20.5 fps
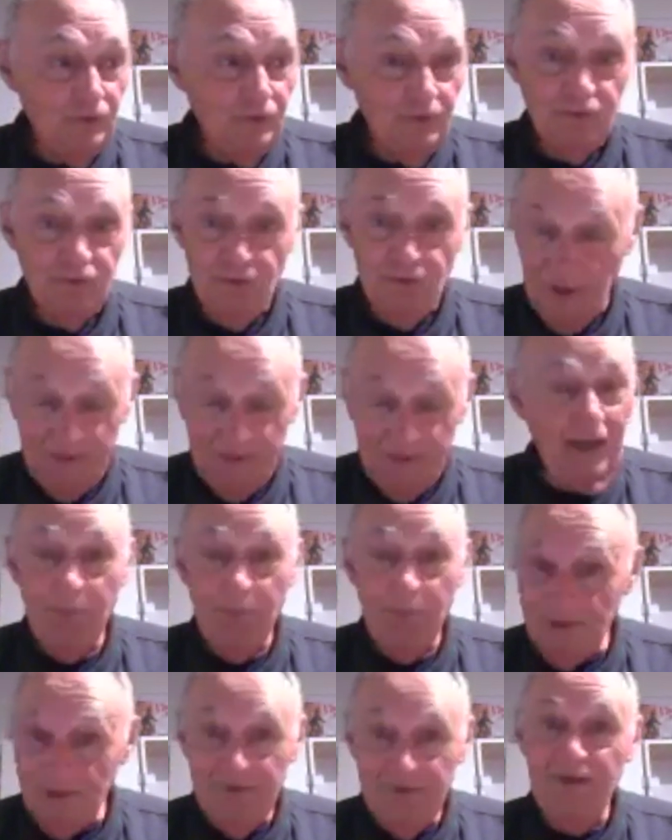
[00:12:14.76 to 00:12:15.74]
So that got
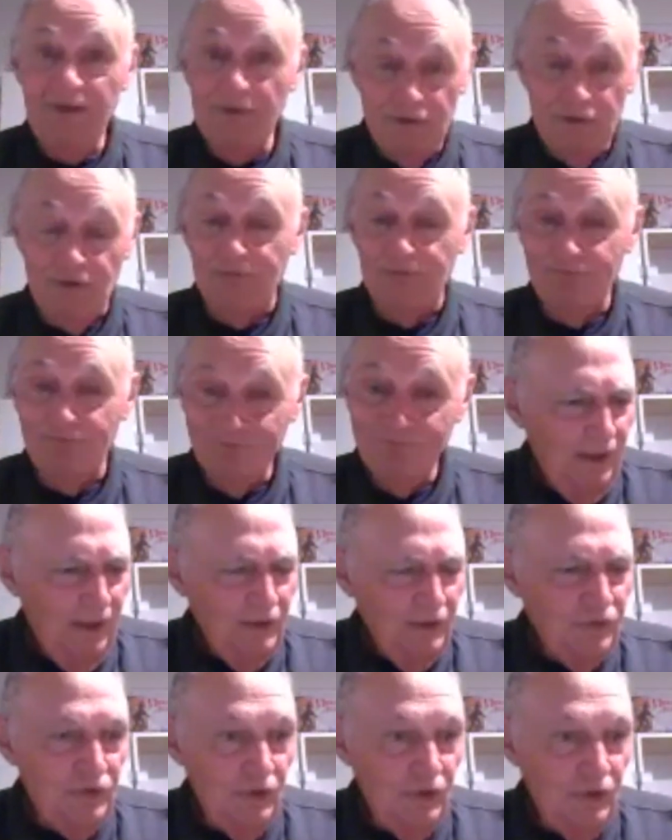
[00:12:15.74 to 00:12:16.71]
my attention.
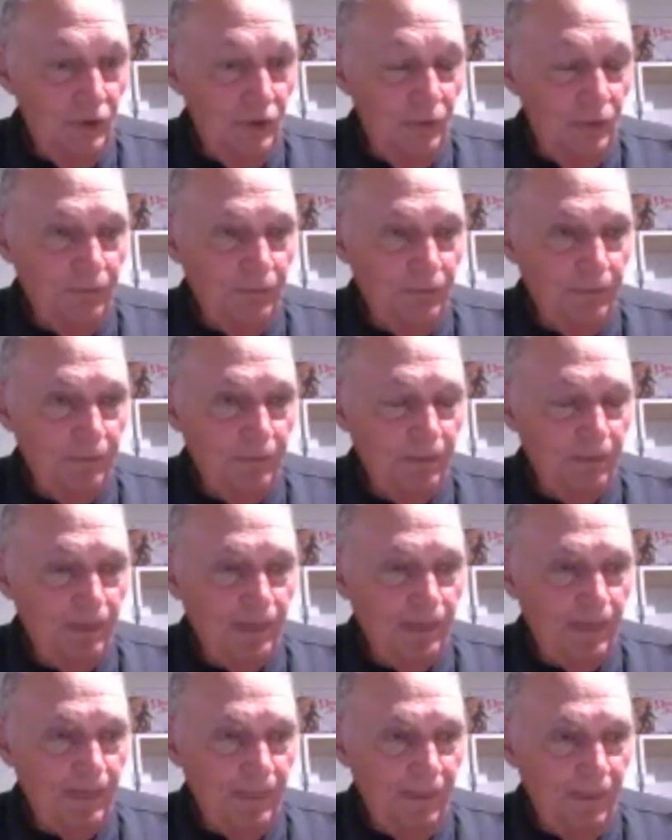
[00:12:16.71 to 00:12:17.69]
So
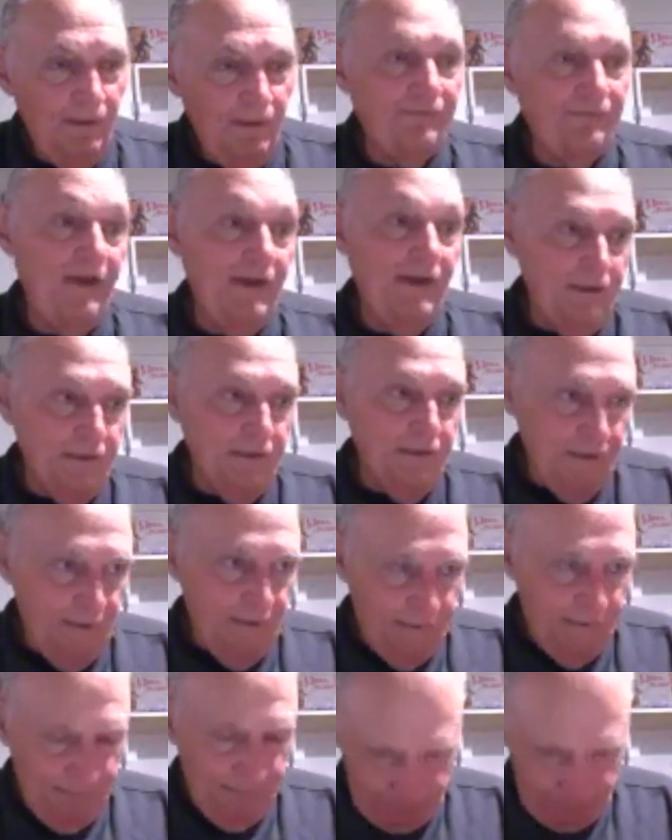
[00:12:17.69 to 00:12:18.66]
finally,